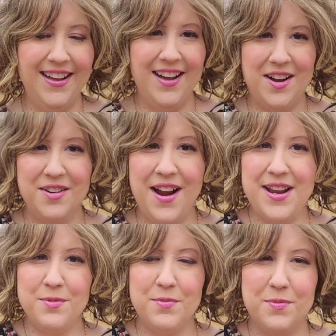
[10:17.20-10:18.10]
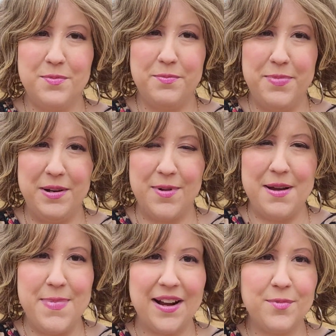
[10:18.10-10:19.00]
All right, be
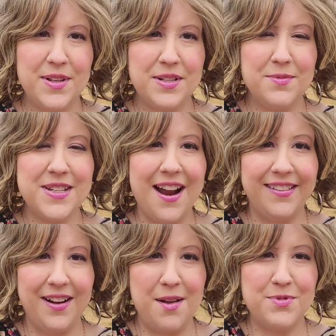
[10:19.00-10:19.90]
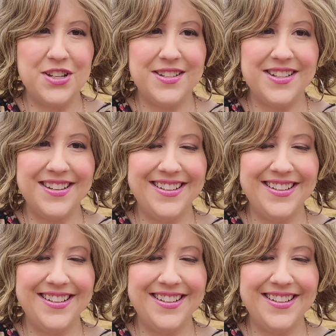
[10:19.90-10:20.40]
right back with some styling options.